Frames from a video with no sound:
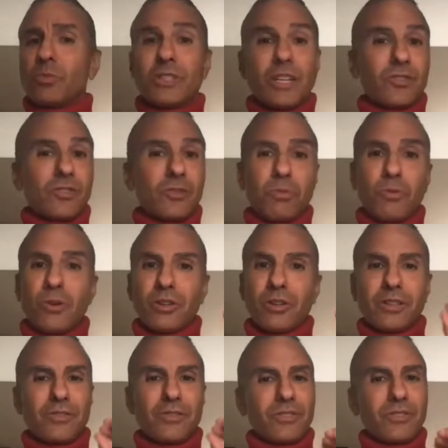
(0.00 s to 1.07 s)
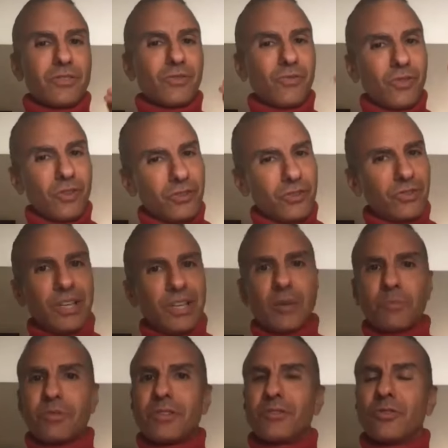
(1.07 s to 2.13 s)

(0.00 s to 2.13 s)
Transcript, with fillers: which I support because it's first steps,